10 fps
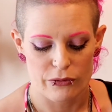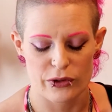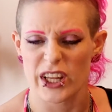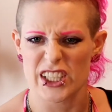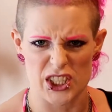
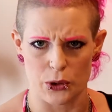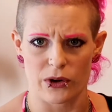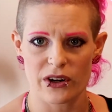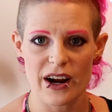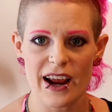For like
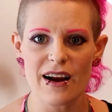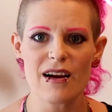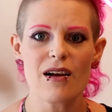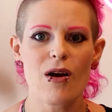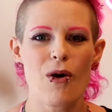shorter
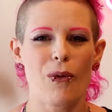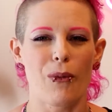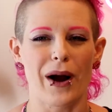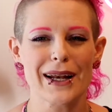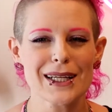hair,
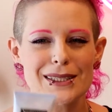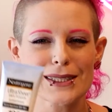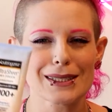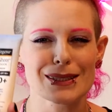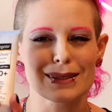why not
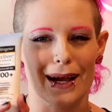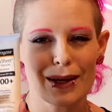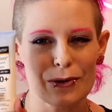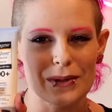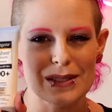just
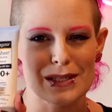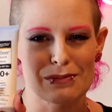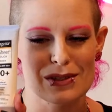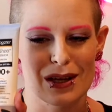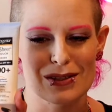style with some
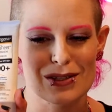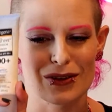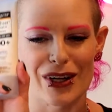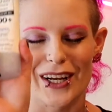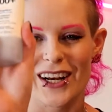
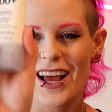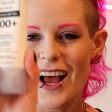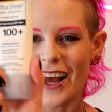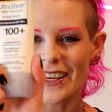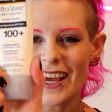sunscreen?
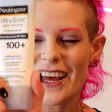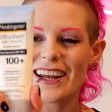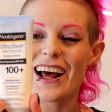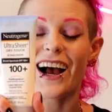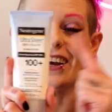
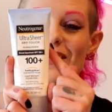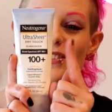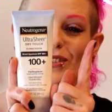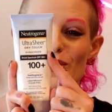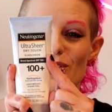Again, I use
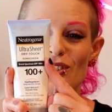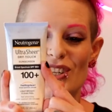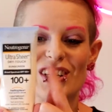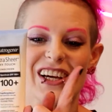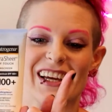
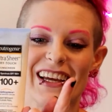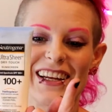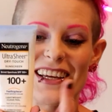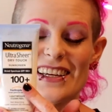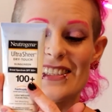Neutrogena.
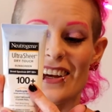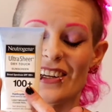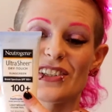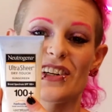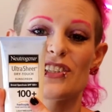It is
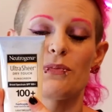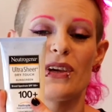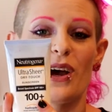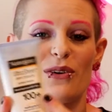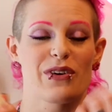100
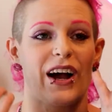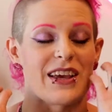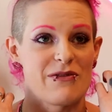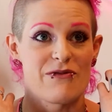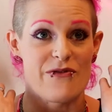SPF. I
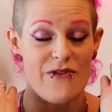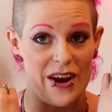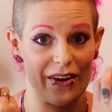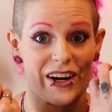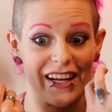am
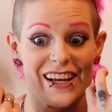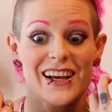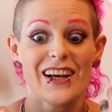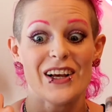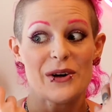very
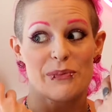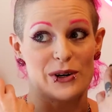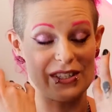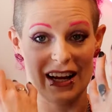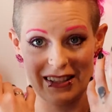
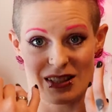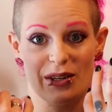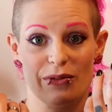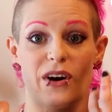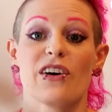
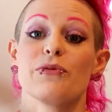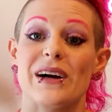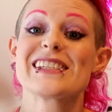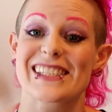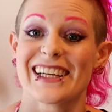protective of
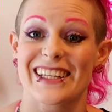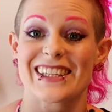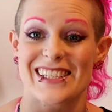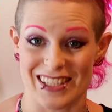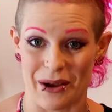my skin in
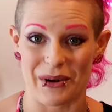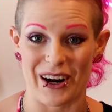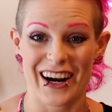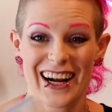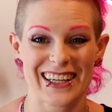the
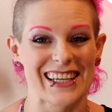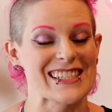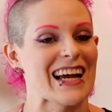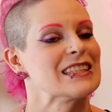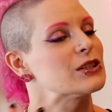summer
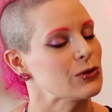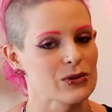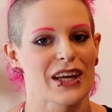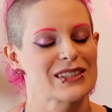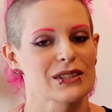because I do
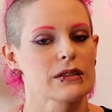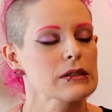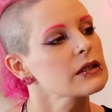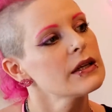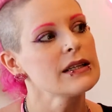like to look,